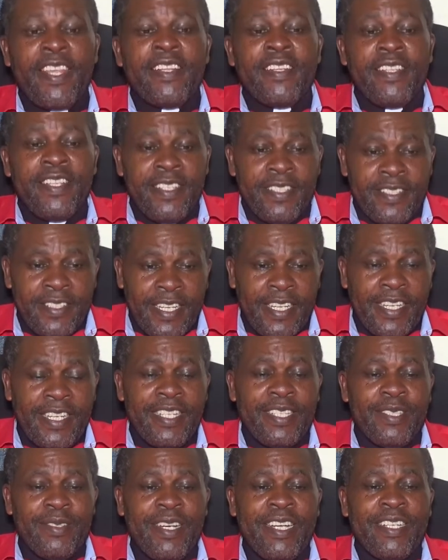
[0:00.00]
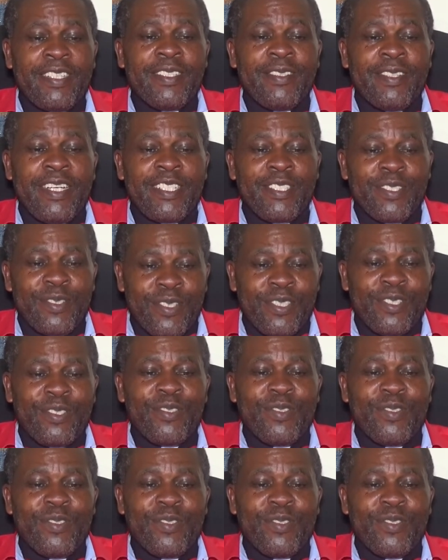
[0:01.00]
The second one, he was not